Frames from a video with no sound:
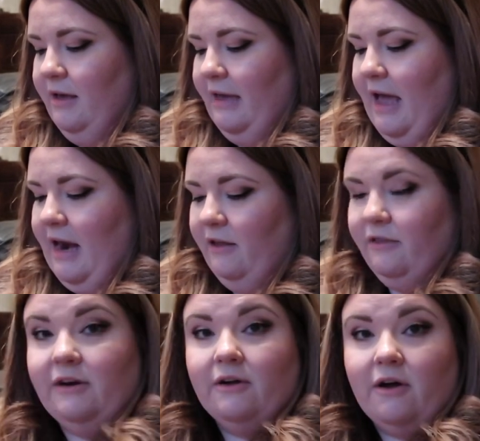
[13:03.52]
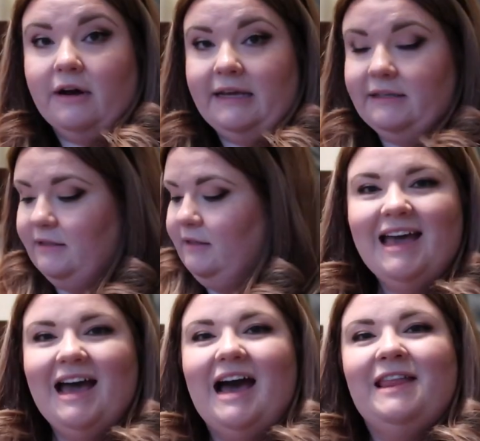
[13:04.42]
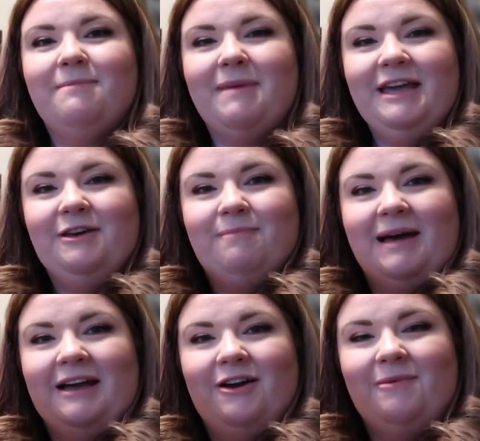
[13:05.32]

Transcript: get anything on it. And the makeup bag